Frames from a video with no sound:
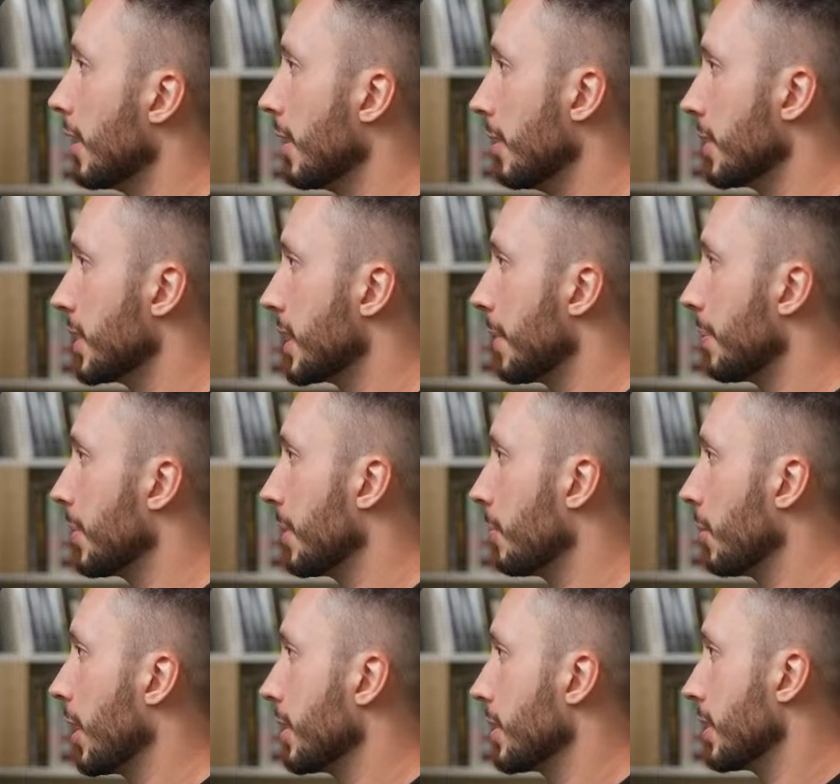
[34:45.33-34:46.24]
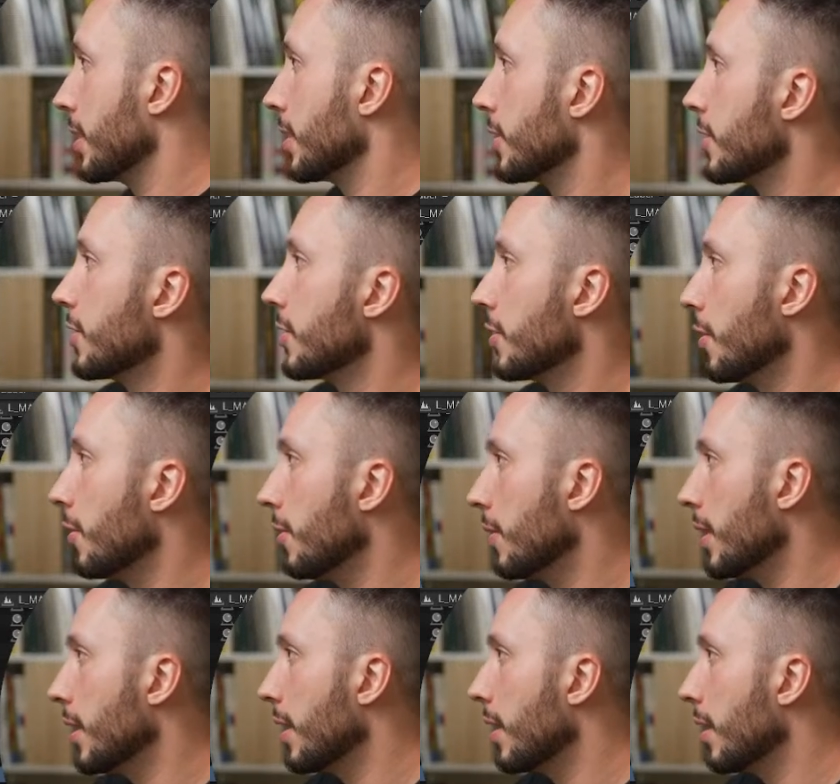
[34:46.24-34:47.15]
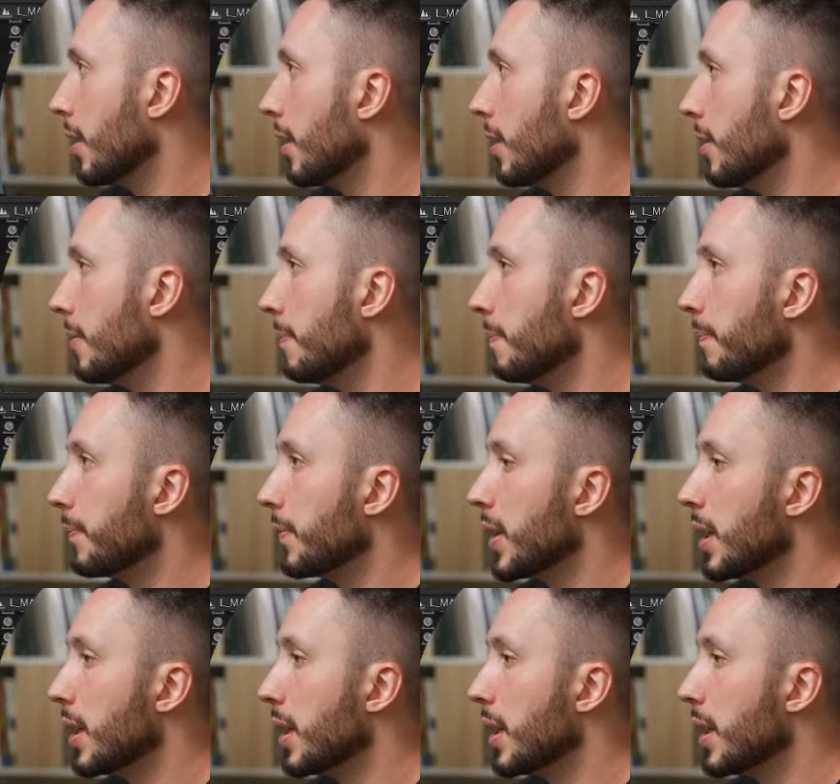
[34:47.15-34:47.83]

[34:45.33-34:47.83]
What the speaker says: step in the process. So I'm